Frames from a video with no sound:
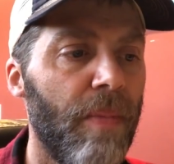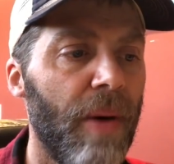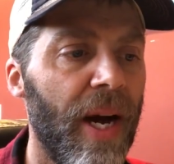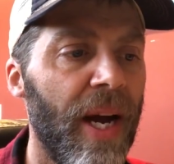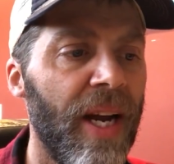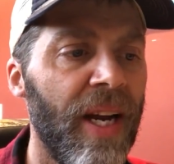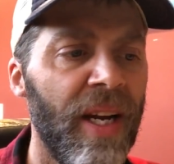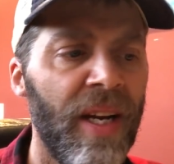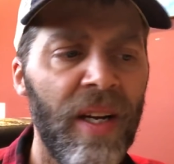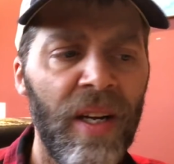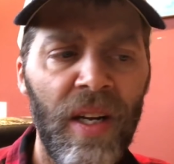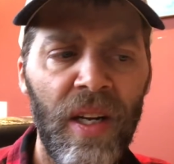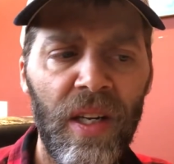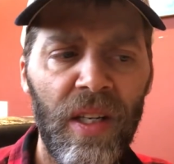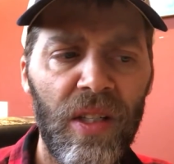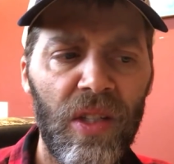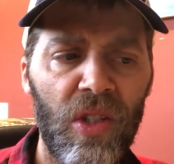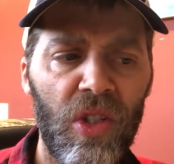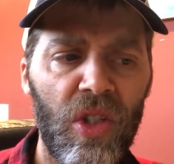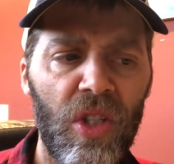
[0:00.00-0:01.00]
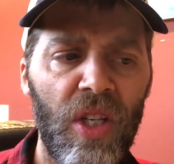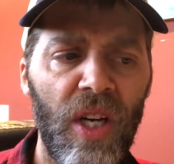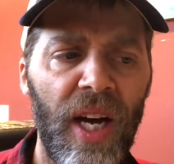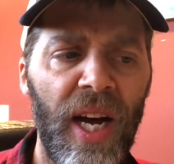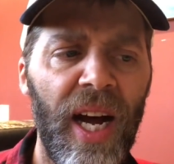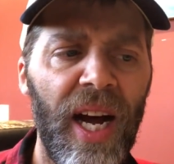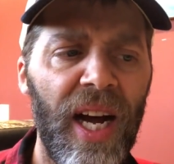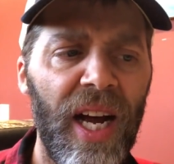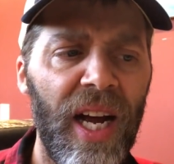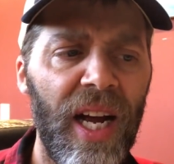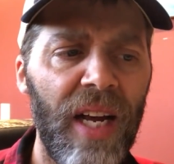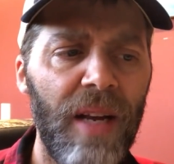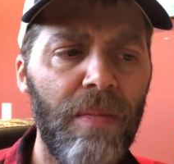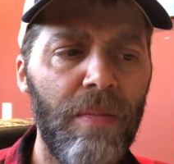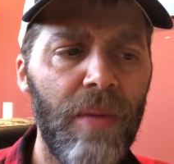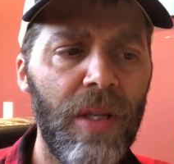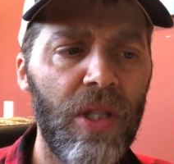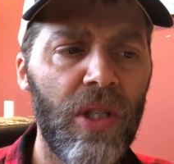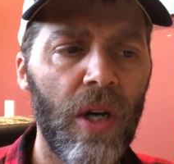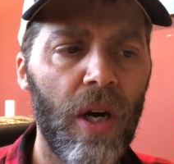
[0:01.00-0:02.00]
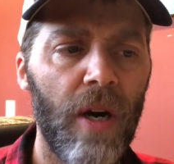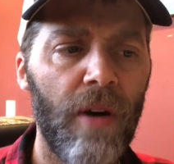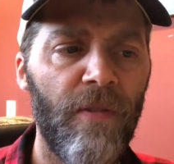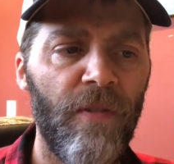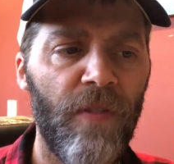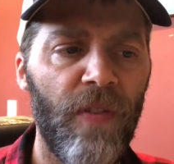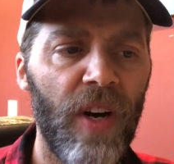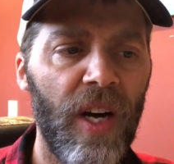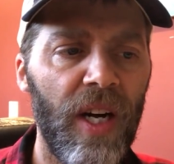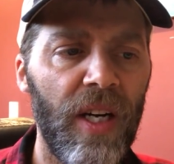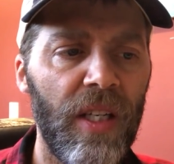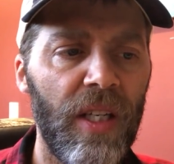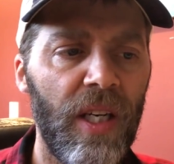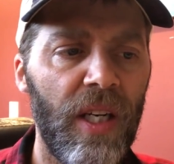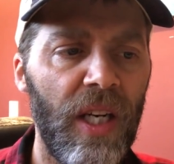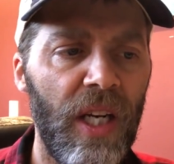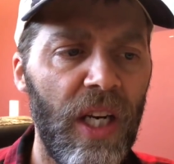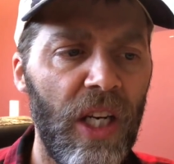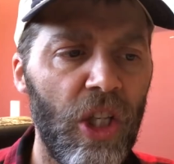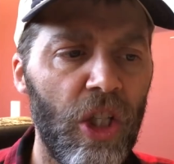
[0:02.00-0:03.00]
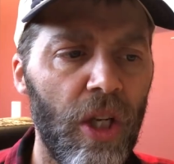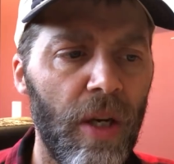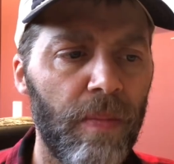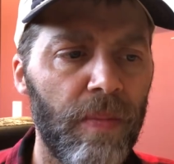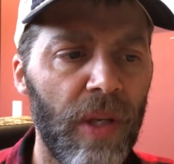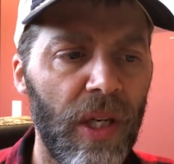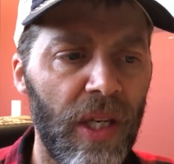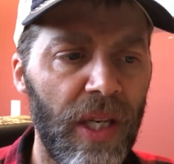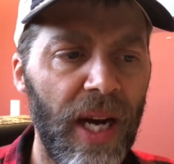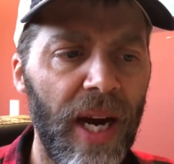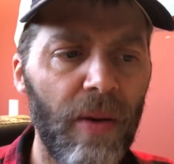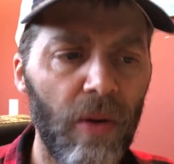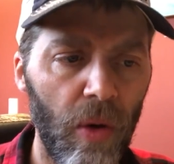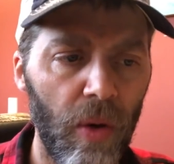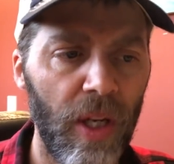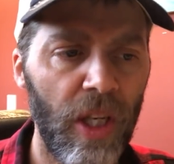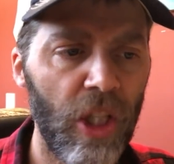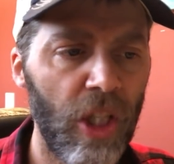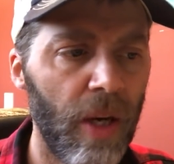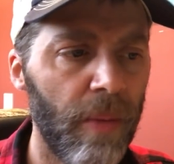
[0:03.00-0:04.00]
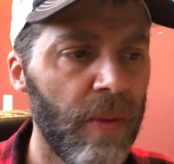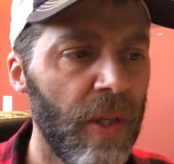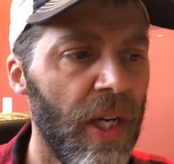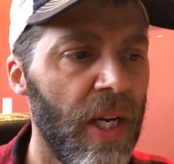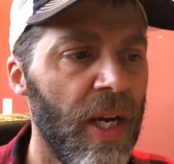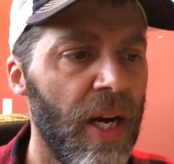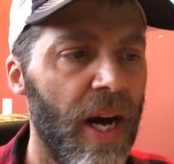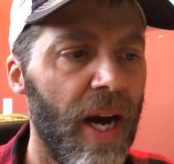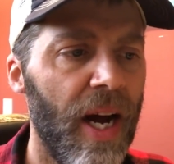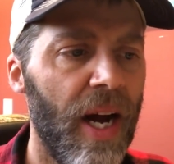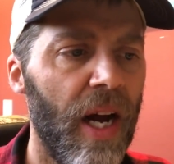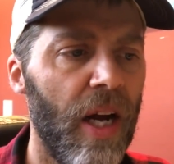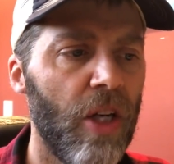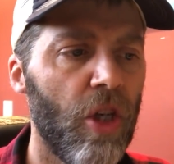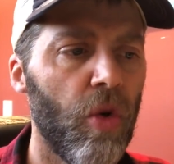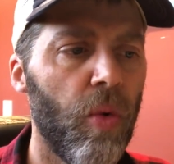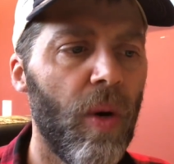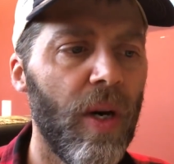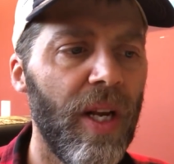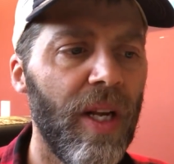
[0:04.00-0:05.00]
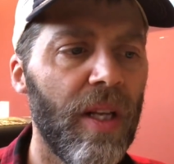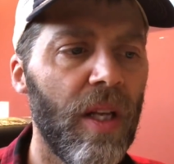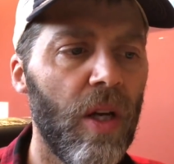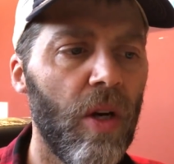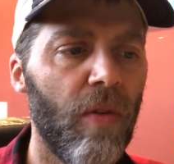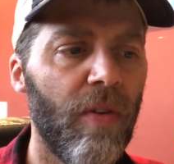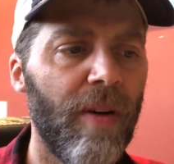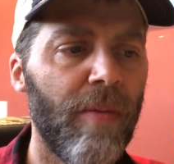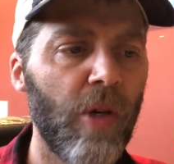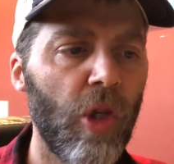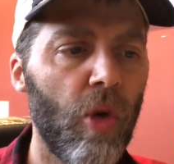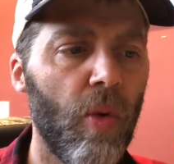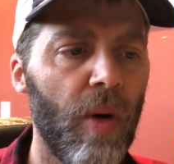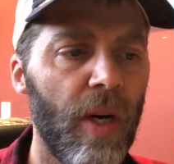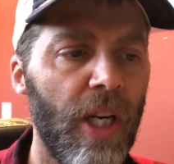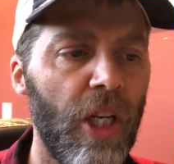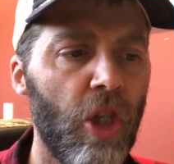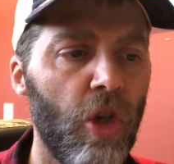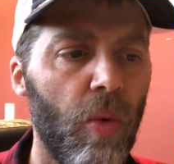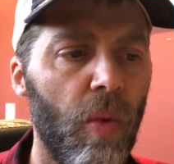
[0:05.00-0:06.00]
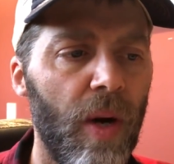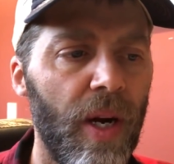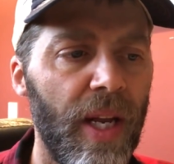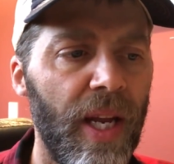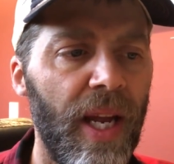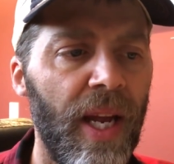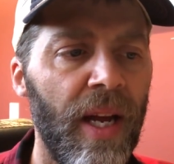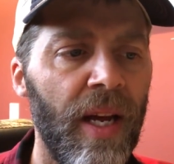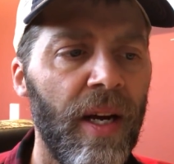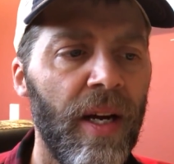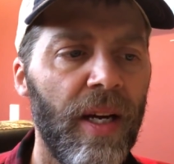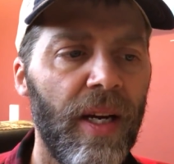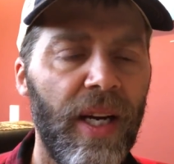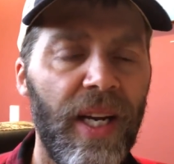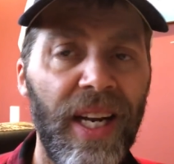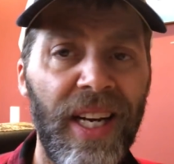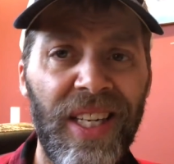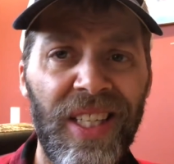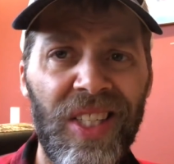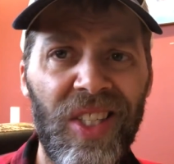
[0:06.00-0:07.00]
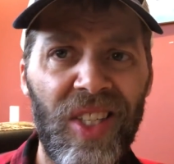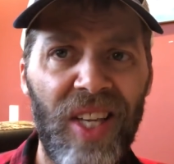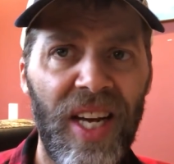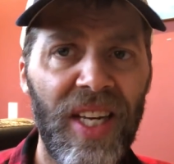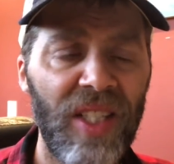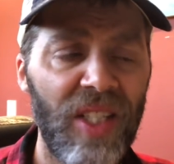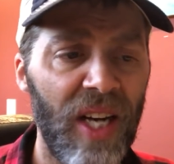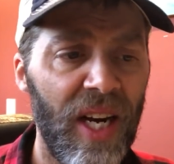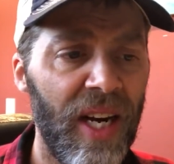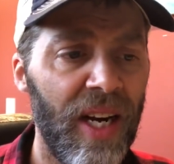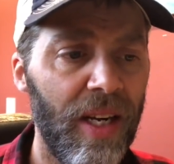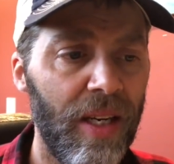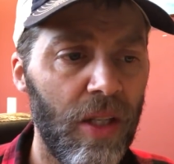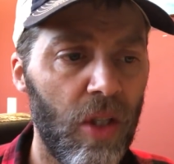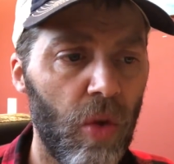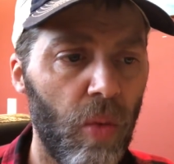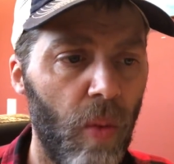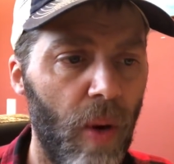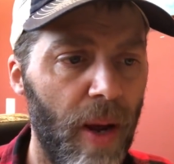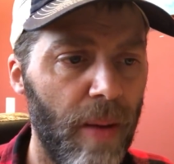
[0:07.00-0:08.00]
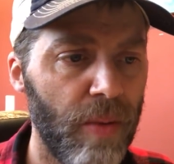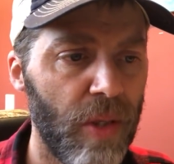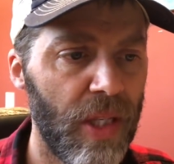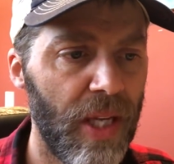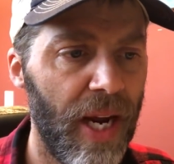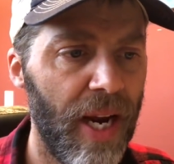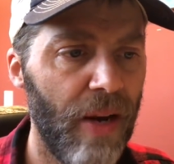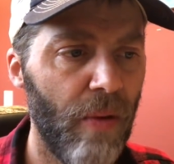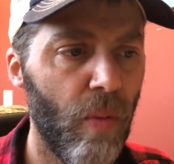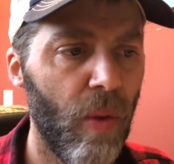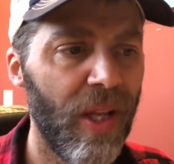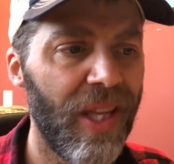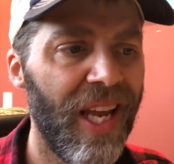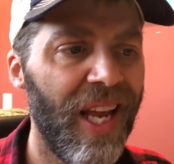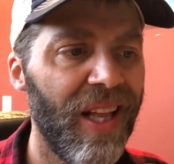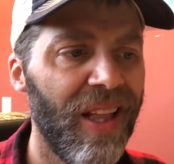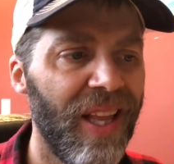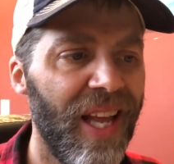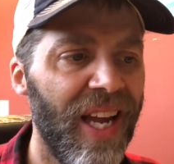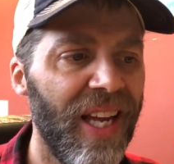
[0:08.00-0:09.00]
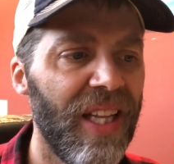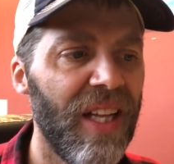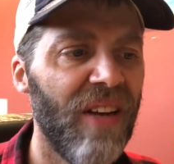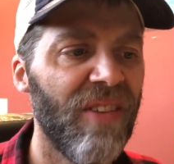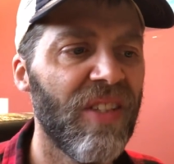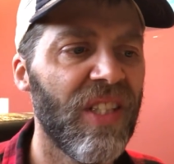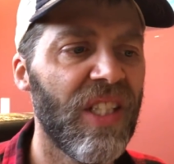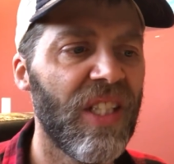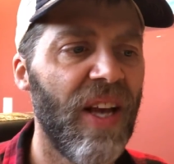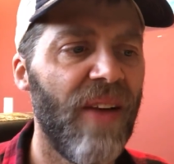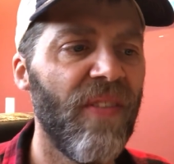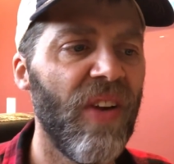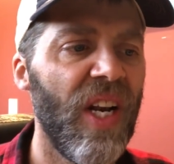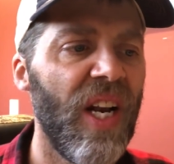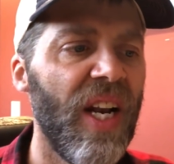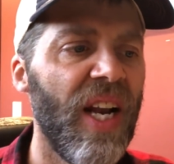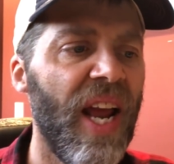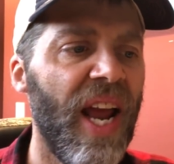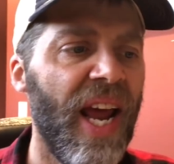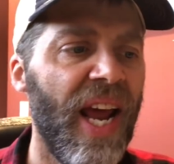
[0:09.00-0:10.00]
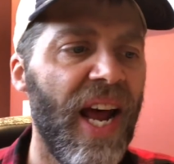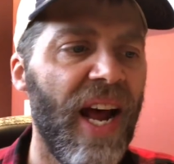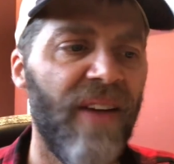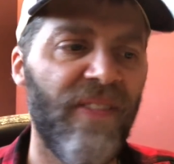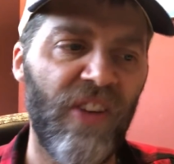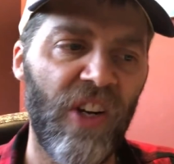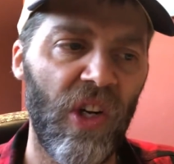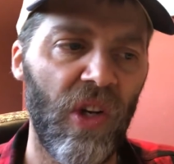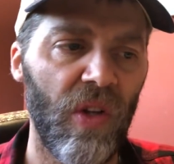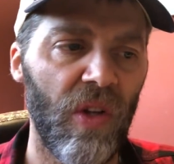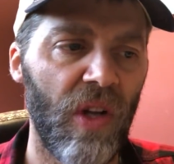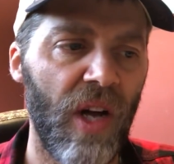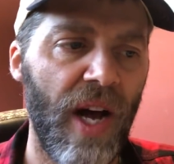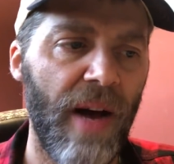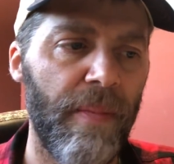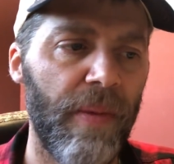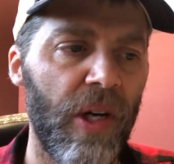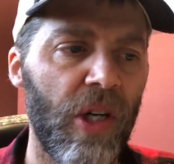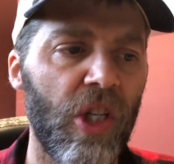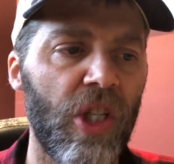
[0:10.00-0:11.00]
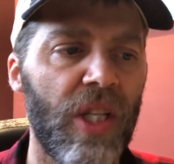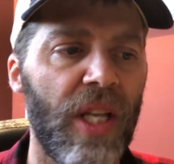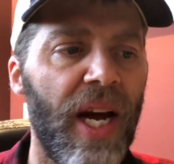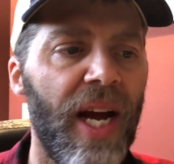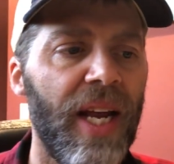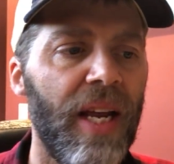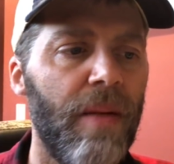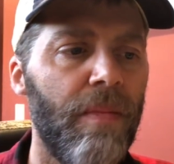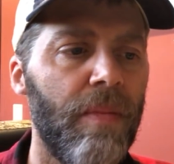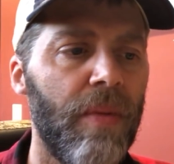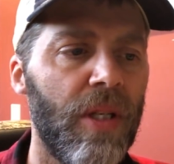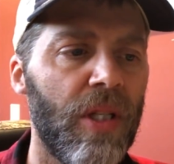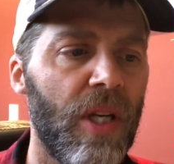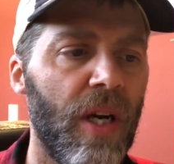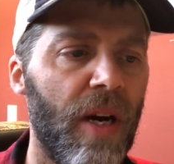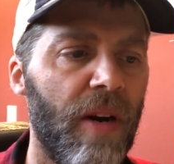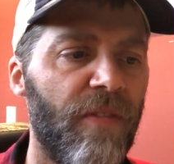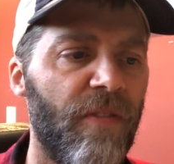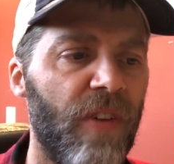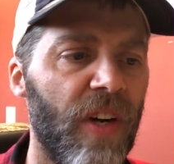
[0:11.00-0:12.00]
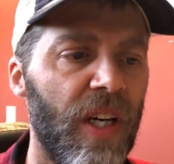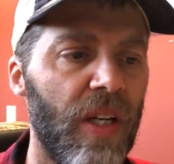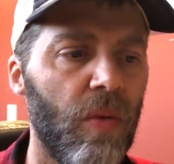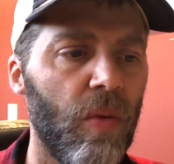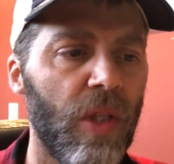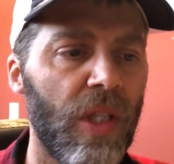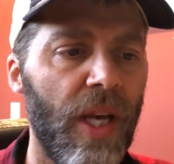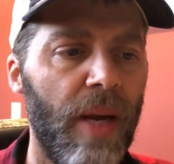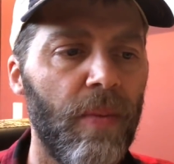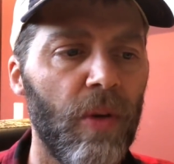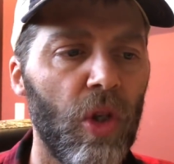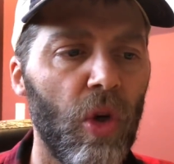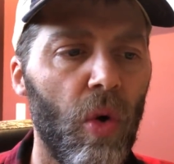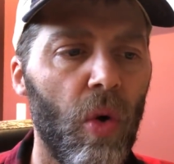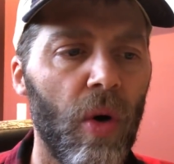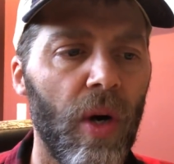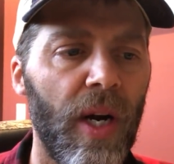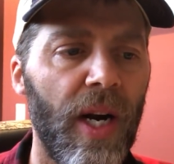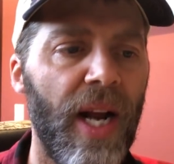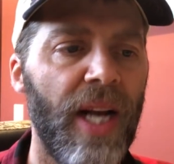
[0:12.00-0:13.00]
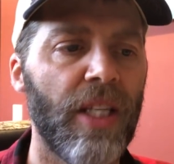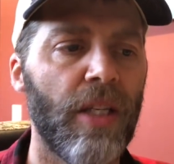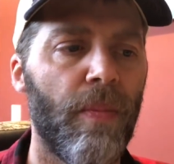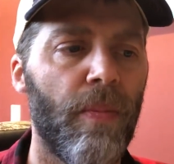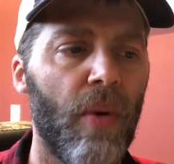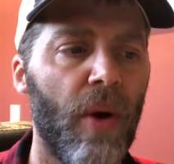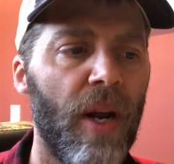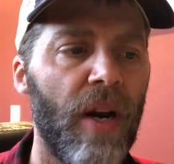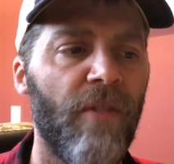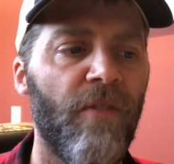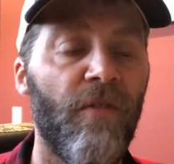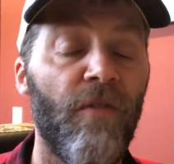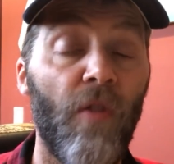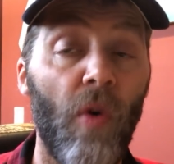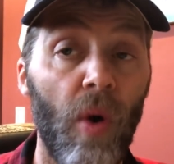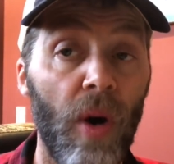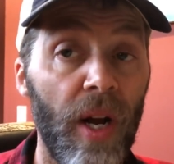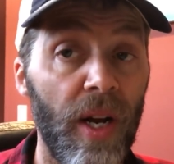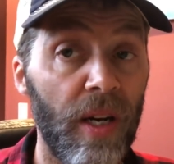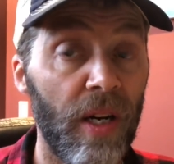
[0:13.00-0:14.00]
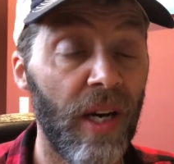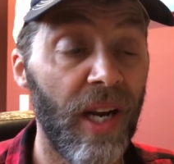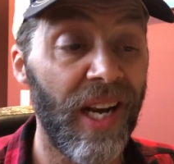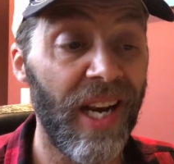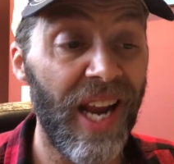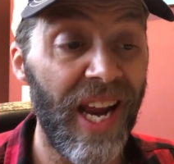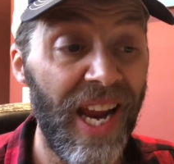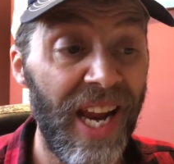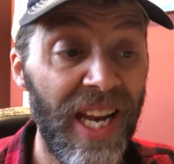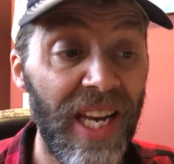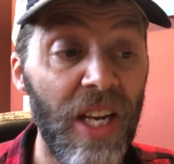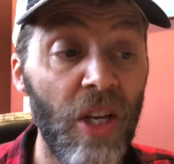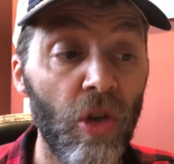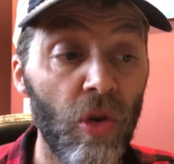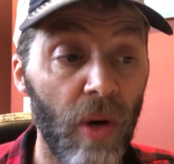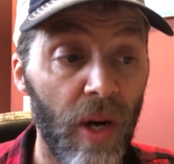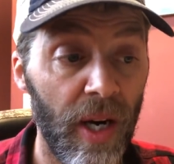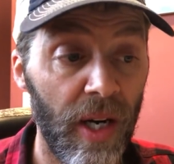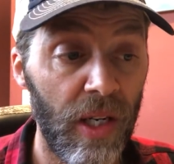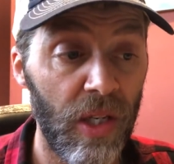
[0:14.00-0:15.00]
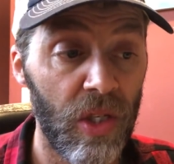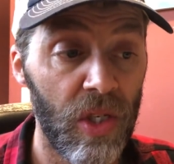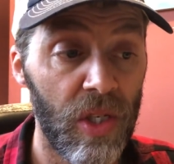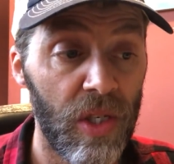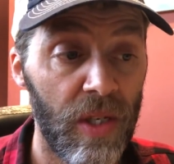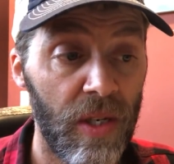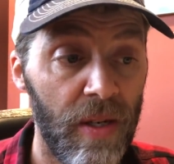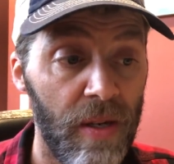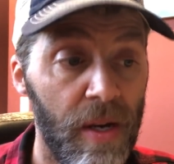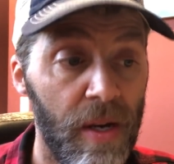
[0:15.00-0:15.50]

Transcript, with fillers: by Tahya Misr Fund in Egypt, in Cairo, Egypt, on 20th of November 2020, Guinness says on its website. With a length of seven and a half kilometers, Tahya Misr Fund was able to organize a parade of 480 trucks